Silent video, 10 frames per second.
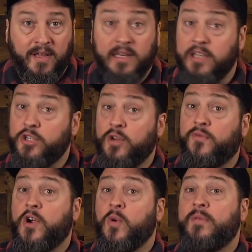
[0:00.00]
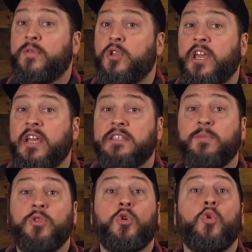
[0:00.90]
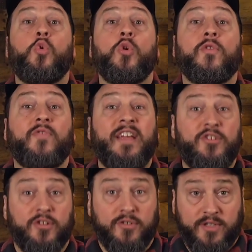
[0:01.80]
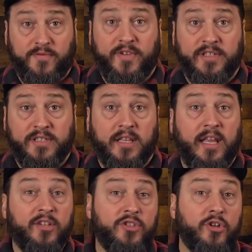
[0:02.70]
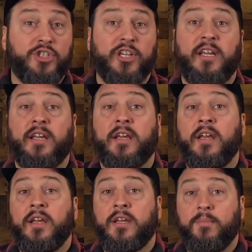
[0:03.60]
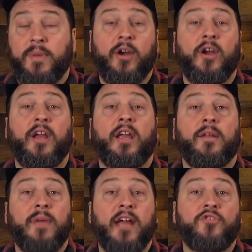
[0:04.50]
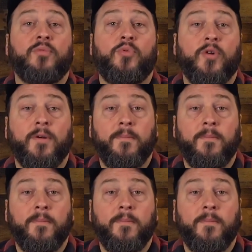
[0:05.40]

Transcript: Now, so far we've been looking at some of the core features of Physna, like searching, comparing, and match report.